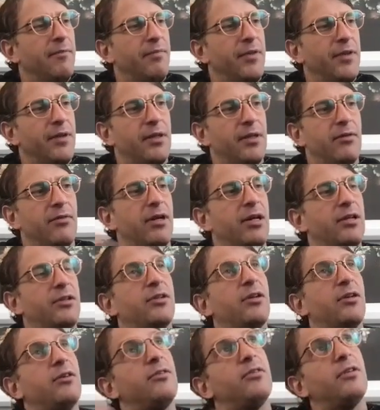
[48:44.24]
the
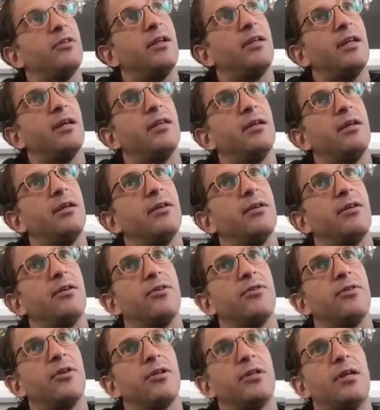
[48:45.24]
renaissance I, I, think in
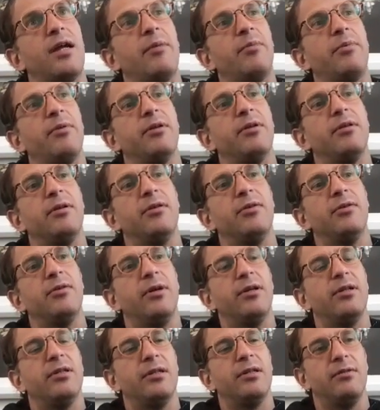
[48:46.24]
construction happened in, in
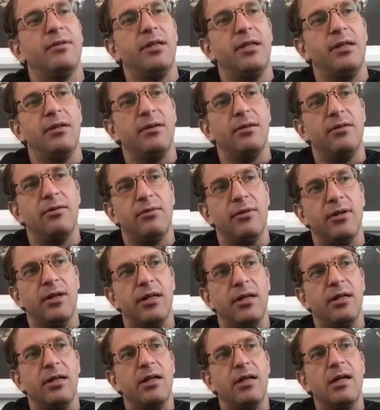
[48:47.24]
2017
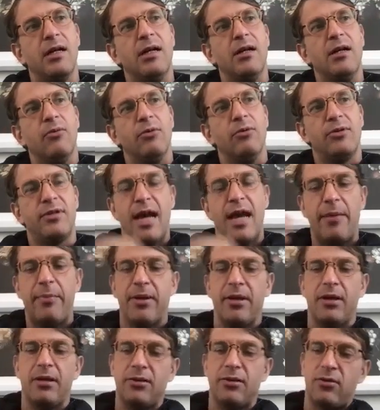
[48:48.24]
right what's
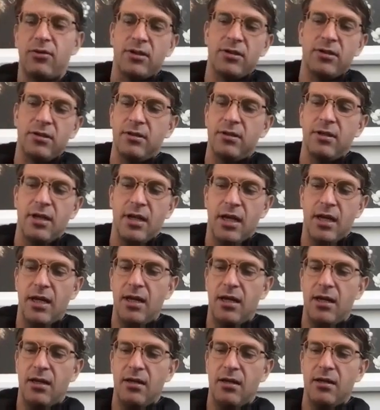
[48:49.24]
happening construction
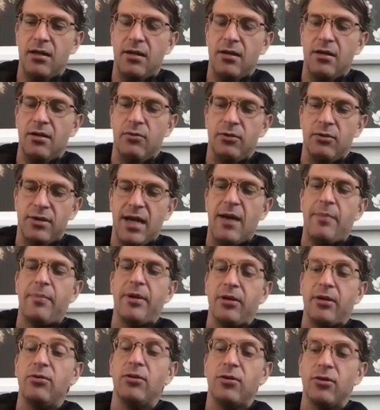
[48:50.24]
today what's
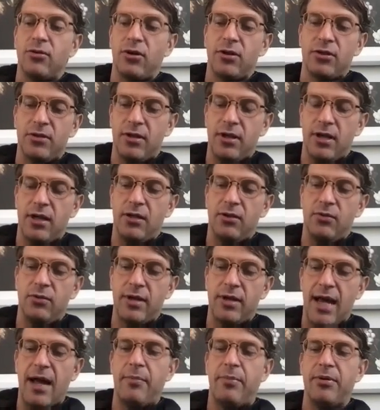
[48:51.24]
happening to construction today is
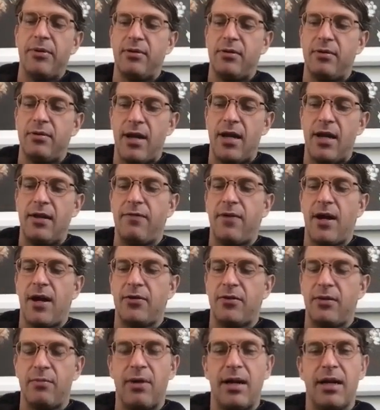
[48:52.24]
what happened to
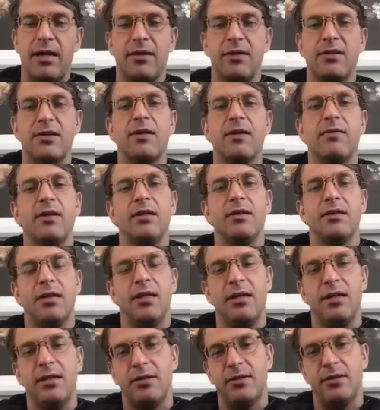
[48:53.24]
manufacturing back in the 70s and
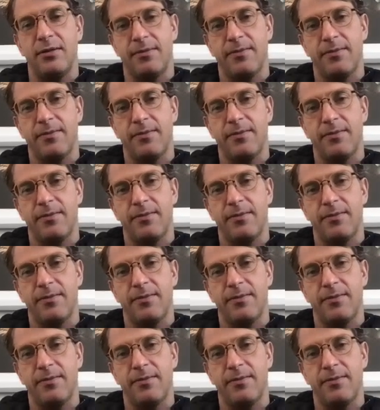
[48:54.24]
80s